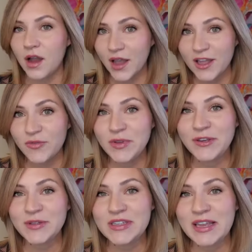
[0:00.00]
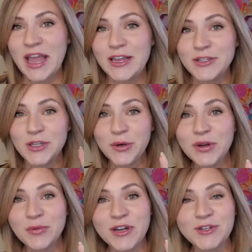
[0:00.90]
I have been using a
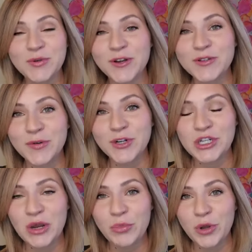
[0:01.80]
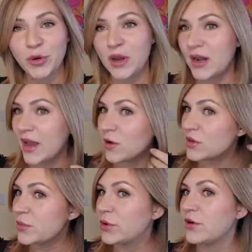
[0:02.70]
2-in-1 drugstore shampoo, and I
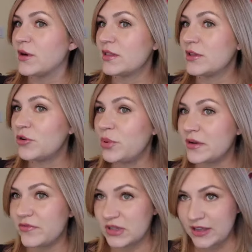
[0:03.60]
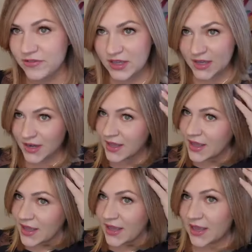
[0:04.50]
only put on a little bit of leave-in
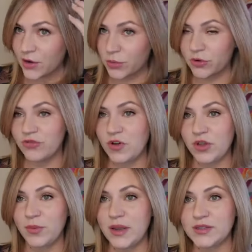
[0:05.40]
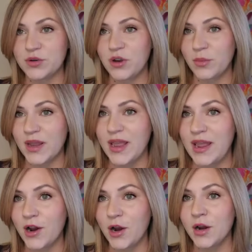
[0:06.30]
and a root volumizer on my
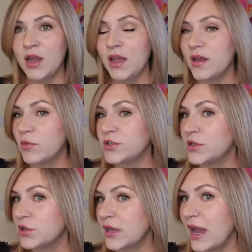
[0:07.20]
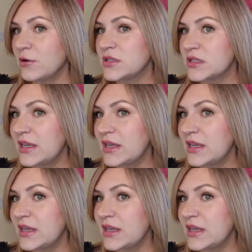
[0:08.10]
hair. I want you to look at how